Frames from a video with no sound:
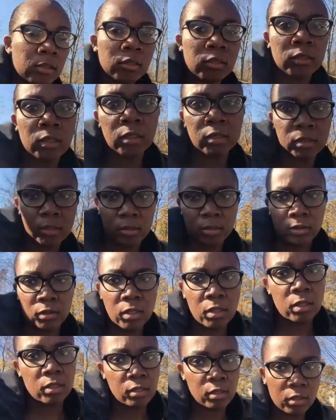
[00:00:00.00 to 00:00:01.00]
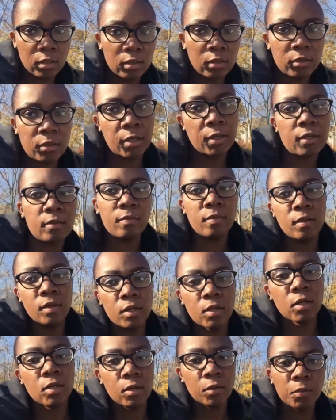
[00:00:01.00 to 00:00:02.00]
sun is, okay, there
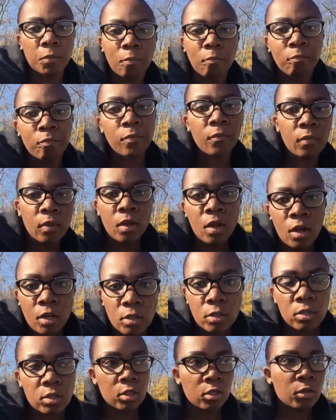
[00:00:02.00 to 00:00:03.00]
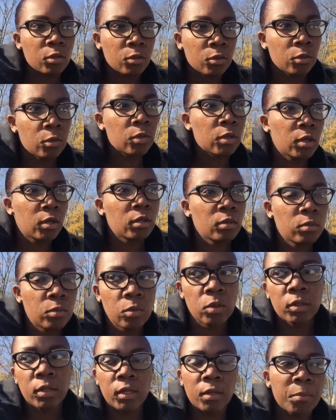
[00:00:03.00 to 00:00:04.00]
you go. So
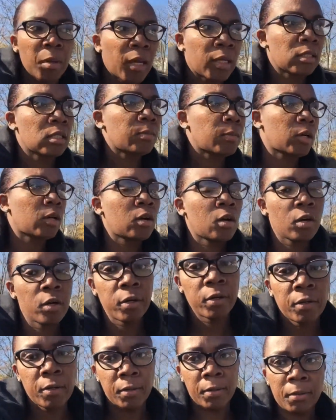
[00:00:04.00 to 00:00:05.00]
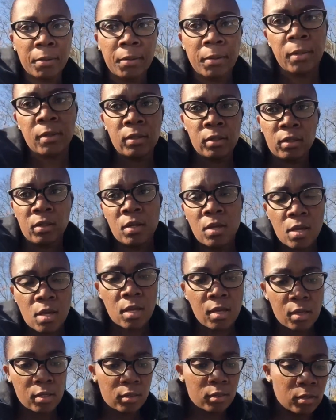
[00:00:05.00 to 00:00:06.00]
walking back to my car,
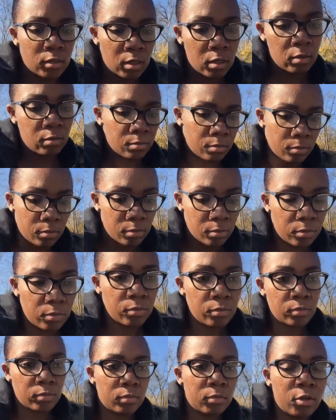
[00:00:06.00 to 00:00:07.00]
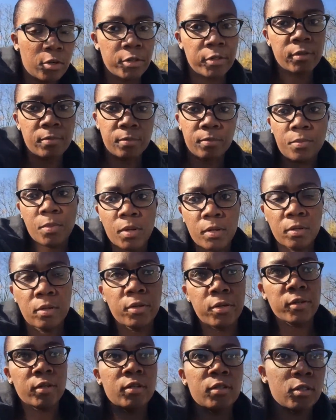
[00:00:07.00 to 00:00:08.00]
and modern
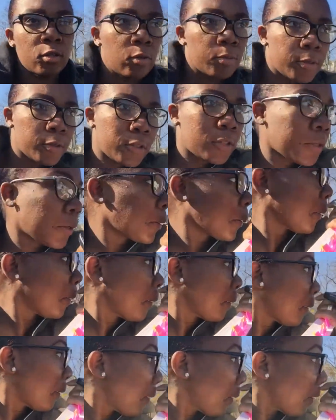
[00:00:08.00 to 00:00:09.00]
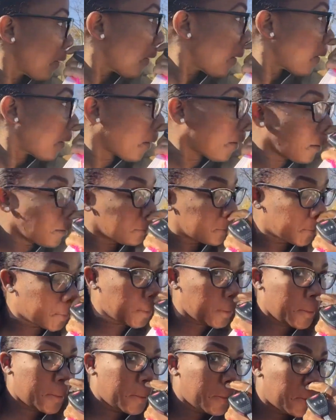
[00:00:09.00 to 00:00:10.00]
art is almost done. I have
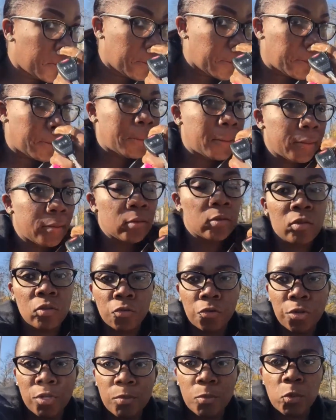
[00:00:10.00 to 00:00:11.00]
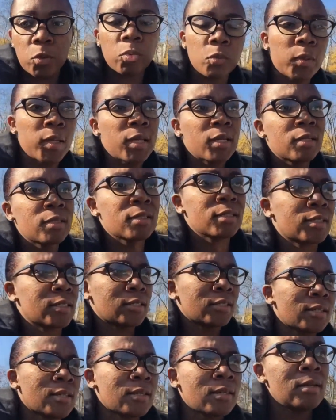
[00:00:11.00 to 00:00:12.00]
like 3 more
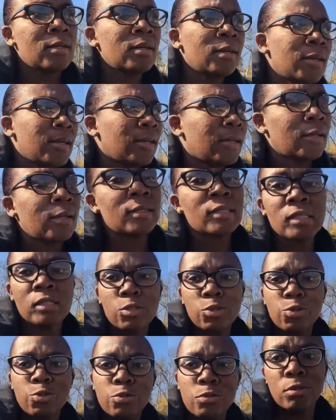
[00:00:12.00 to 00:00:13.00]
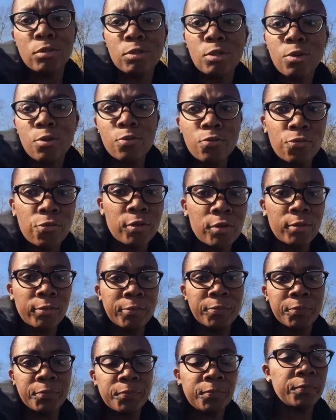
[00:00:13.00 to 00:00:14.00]
weeks and school is over.
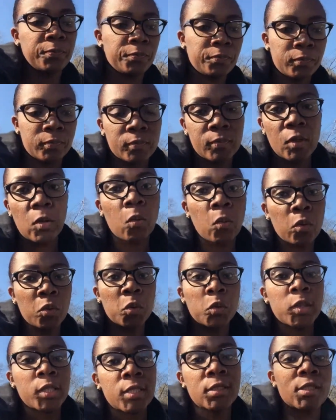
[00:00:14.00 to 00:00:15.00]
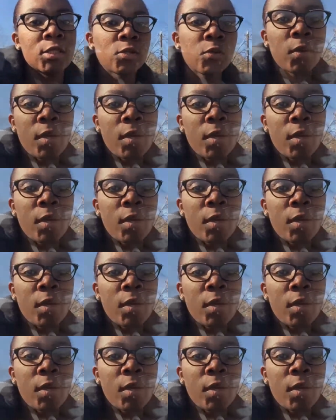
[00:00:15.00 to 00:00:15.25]
Won't he do